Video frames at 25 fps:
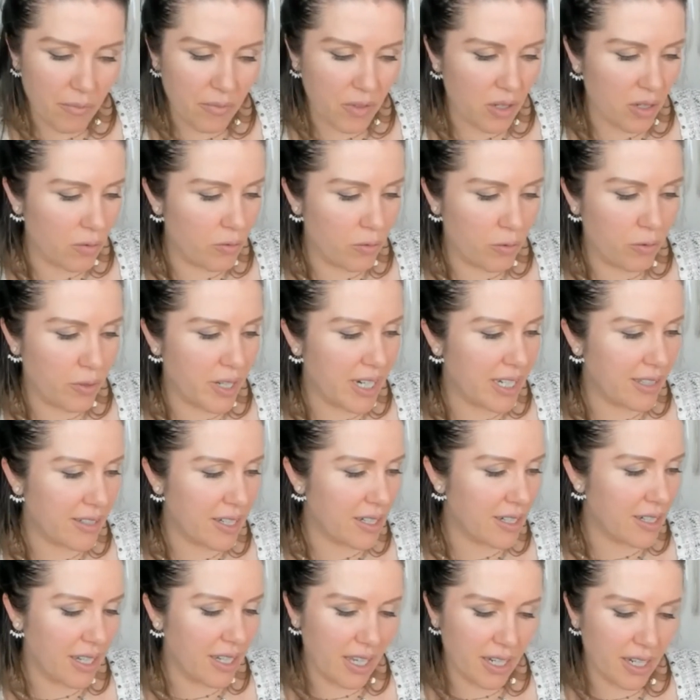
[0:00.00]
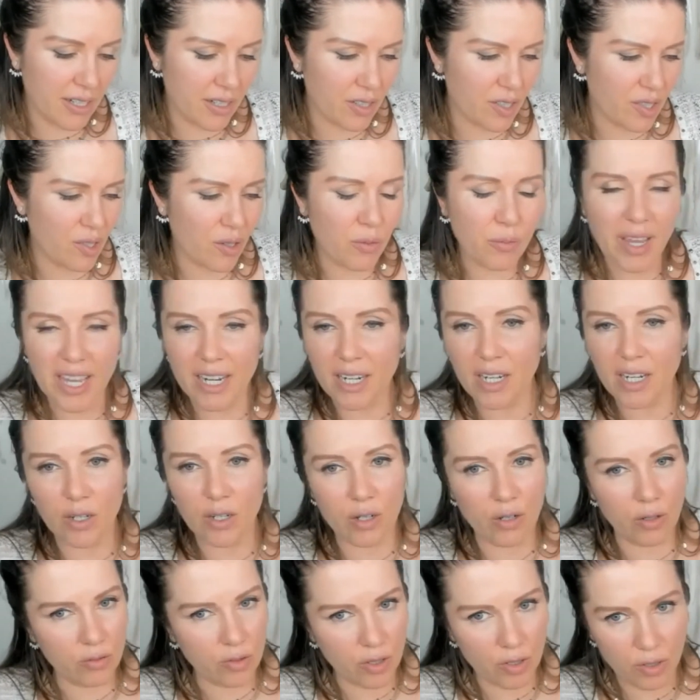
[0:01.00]
written here so many
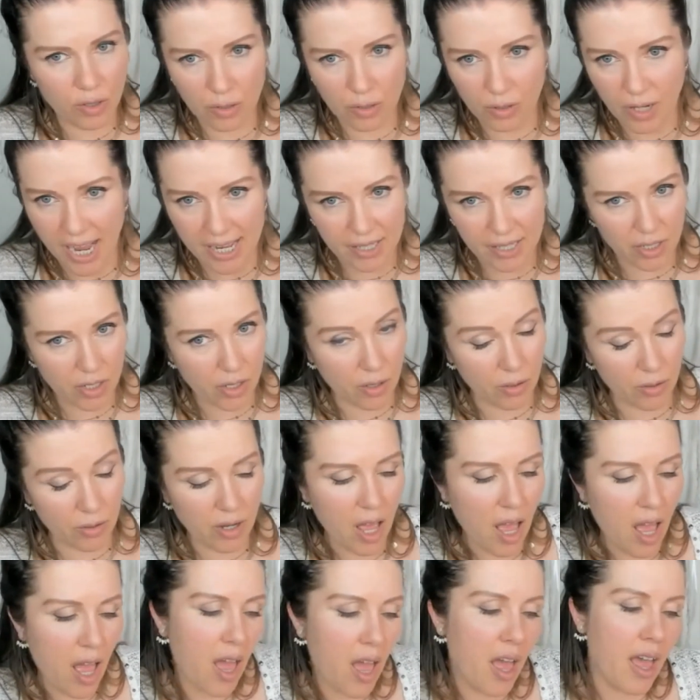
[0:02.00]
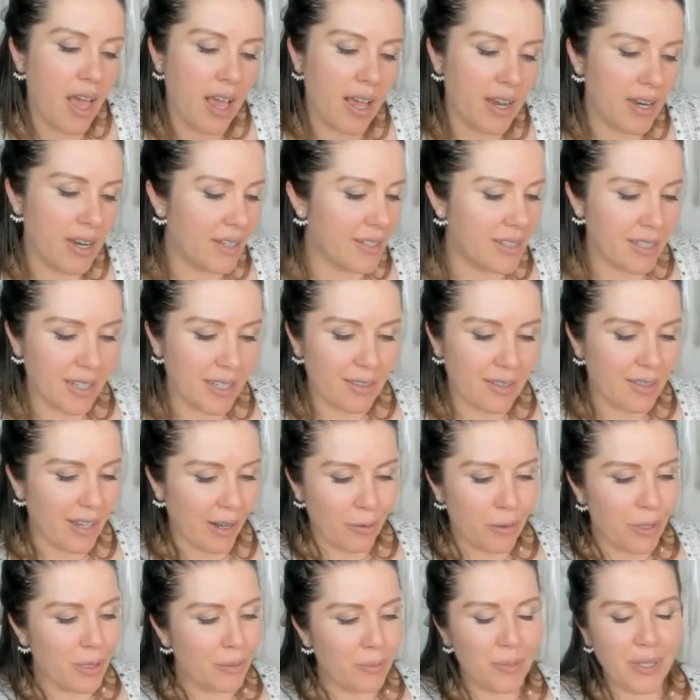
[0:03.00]
notes to ask you, and there
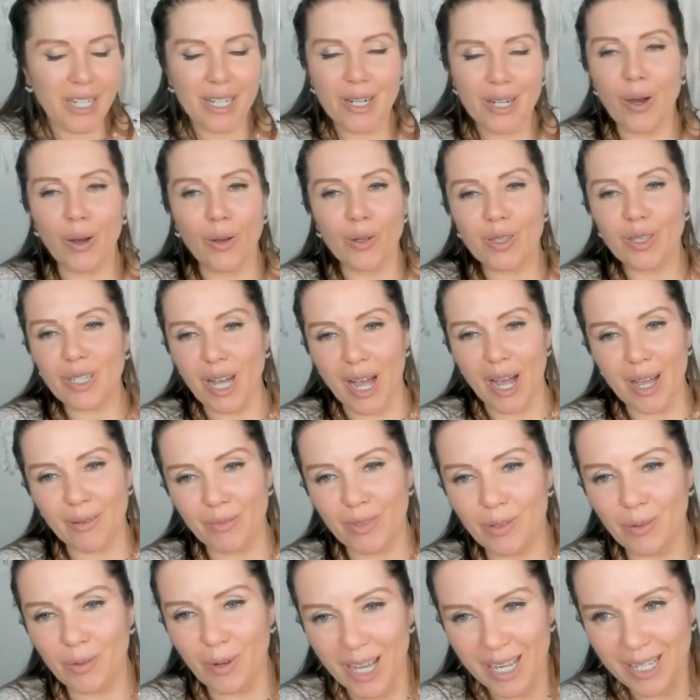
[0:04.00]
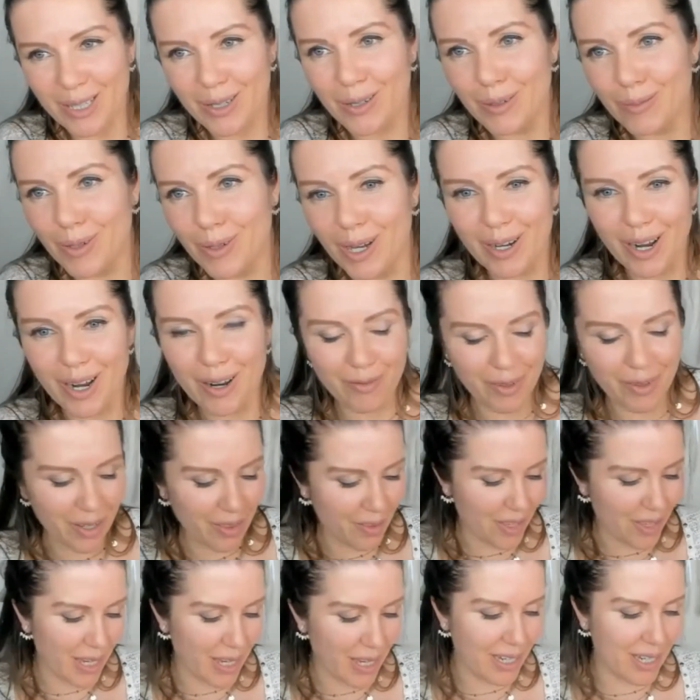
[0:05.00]
will be no time to ask you about
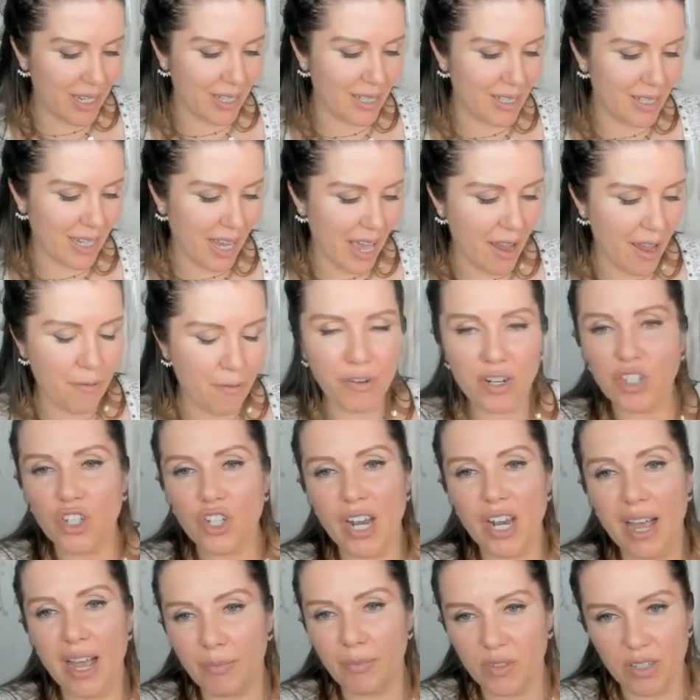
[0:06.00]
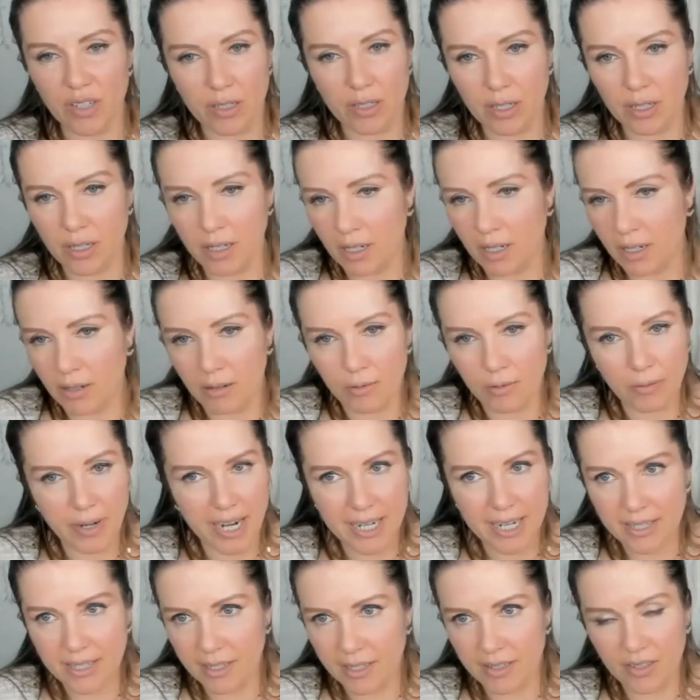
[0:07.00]
everything because every chapter
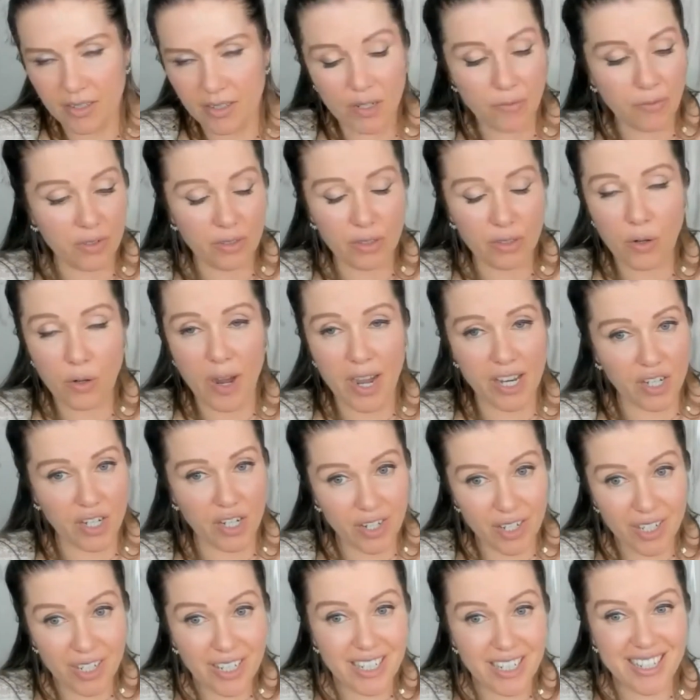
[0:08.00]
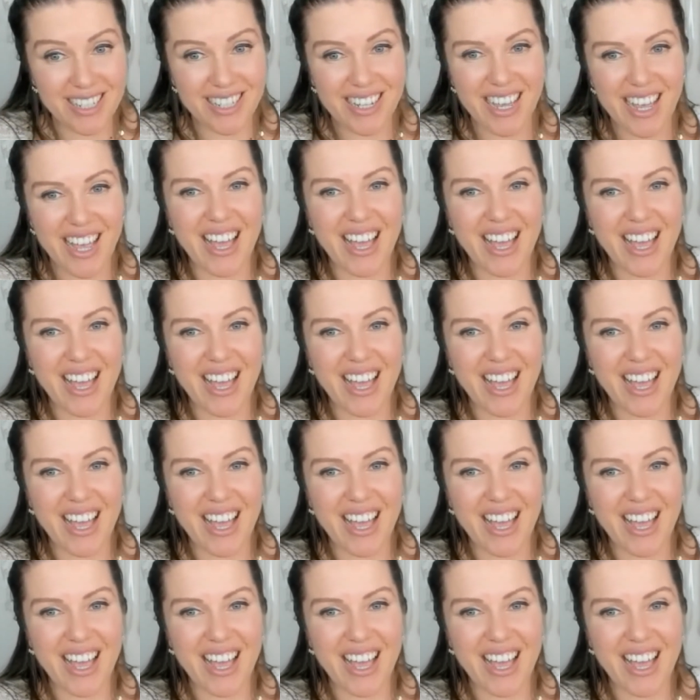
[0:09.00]
raises different questions.